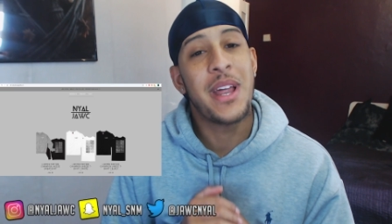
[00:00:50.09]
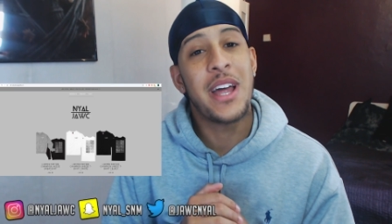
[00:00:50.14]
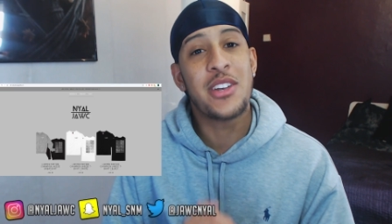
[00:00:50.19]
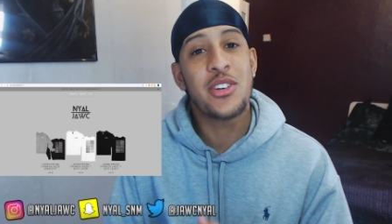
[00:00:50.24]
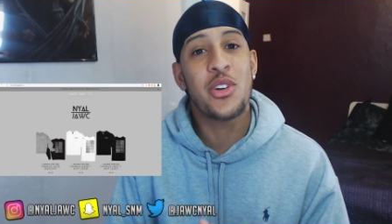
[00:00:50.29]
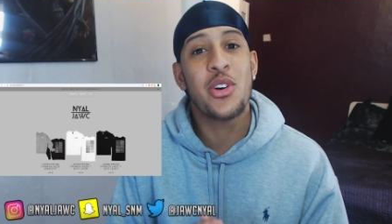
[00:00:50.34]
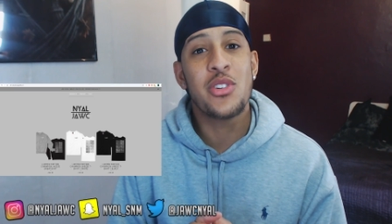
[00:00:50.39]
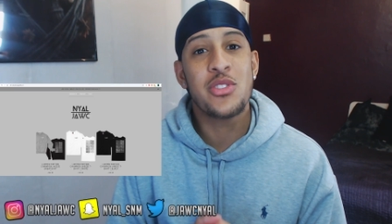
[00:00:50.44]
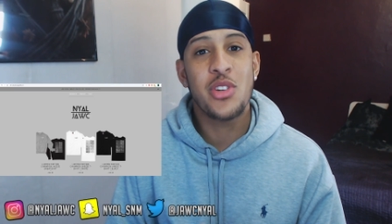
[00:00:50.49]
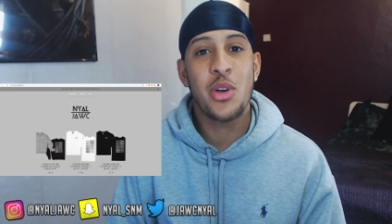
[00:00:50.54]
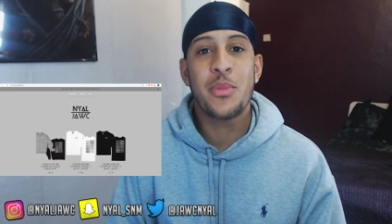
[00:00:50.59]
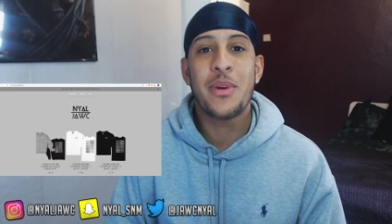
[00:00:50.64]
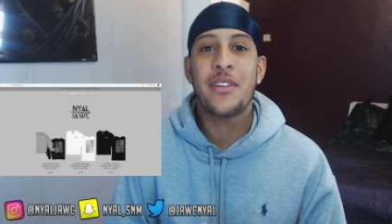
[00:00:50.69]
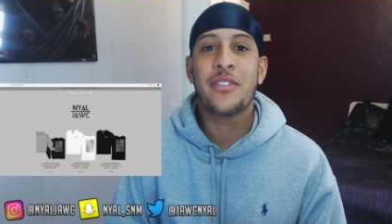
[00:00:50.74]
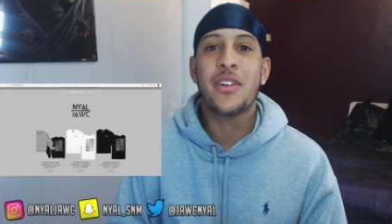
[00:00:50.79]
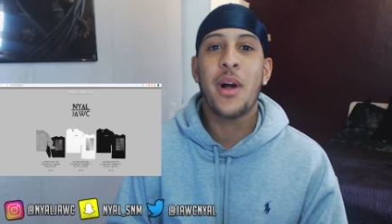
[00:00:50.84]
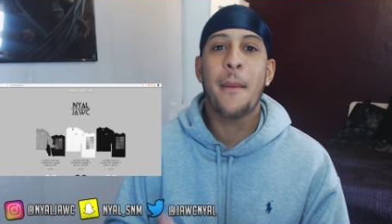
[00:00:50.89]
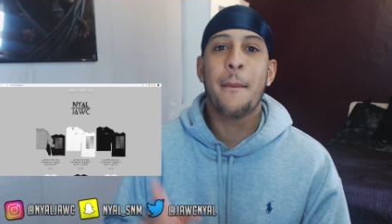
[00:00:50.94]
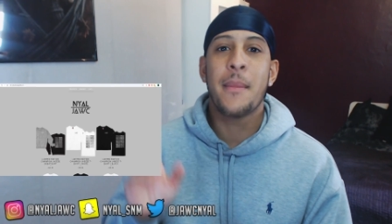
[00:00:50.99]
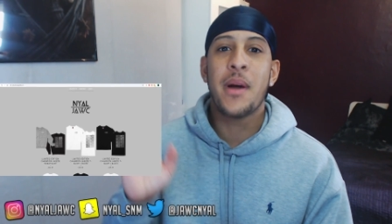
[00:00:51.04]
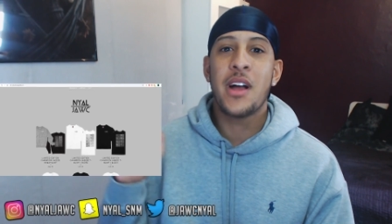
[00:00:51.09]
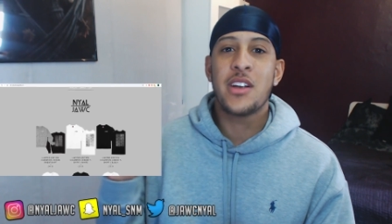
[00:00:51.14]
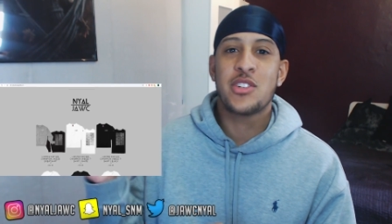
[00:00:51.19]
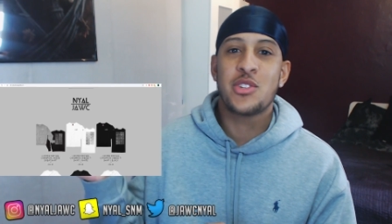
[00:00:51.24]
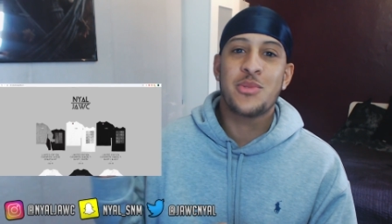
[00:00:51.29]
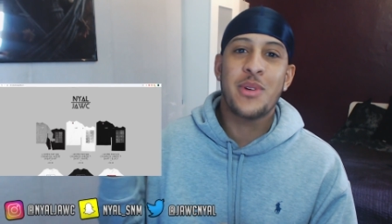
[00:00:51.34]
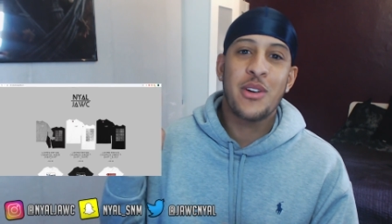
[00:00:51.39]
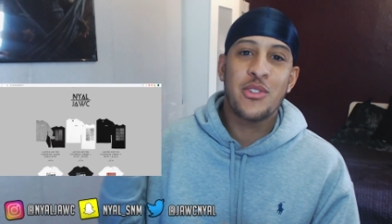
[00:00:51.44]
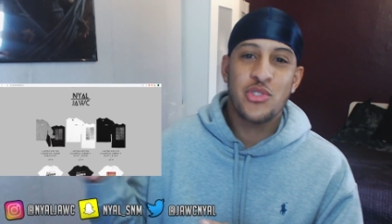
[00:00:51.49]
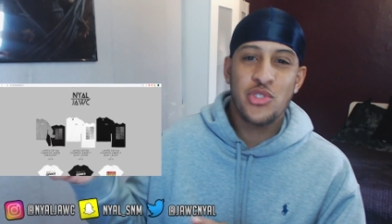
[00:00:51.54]
And also, we have got merch as
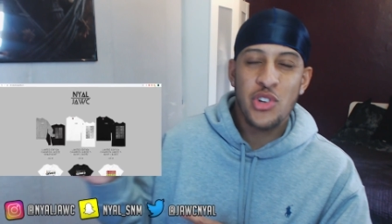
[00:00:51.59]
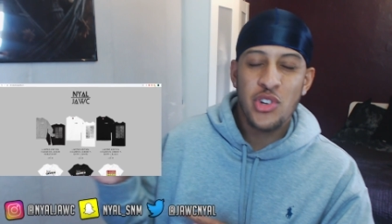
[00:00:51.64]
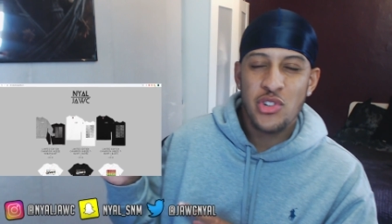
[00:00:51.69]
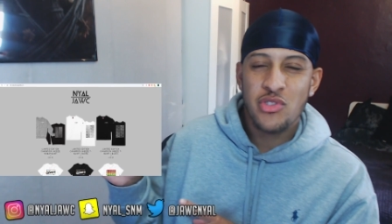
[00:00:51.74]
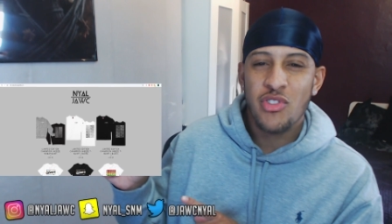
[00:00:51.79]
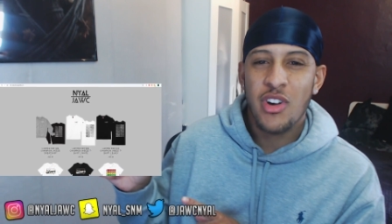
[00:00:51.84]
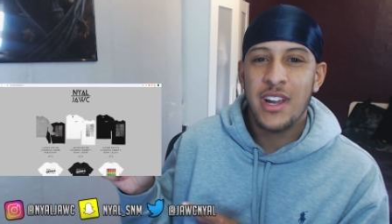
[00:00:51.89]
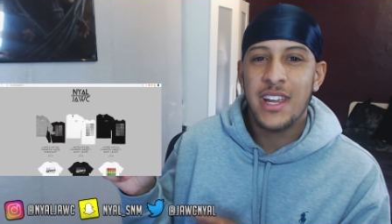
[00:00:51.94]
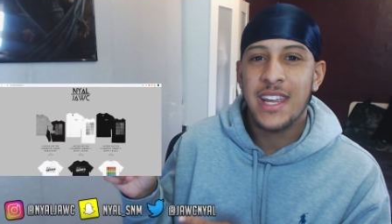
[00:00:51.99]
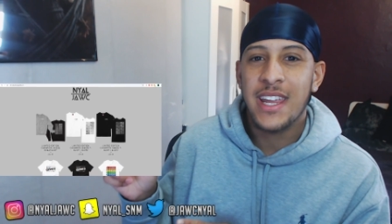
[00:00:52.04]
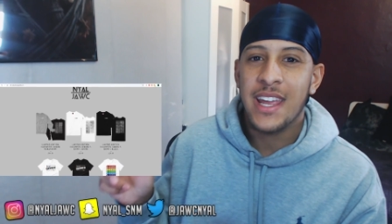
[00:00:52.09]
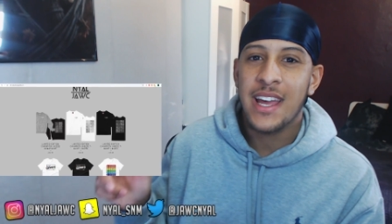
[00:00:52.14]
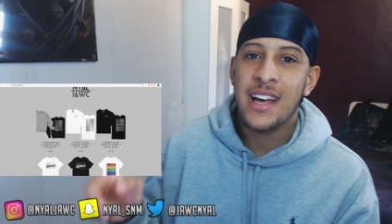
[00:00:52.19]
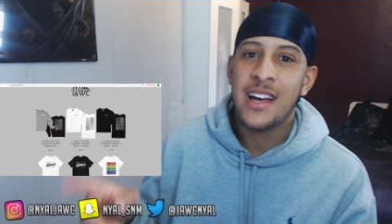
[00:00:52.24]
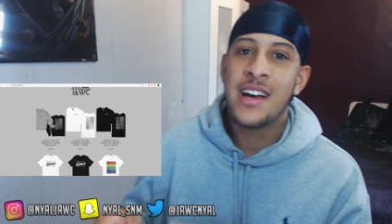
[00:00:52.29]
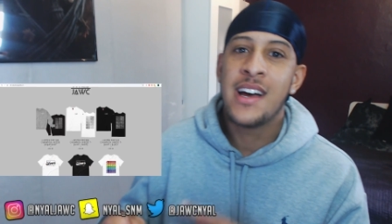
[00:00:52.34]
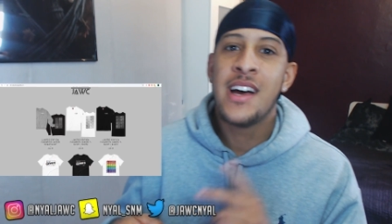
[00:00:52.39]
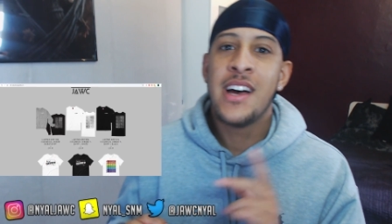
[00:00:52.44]
well, just right here.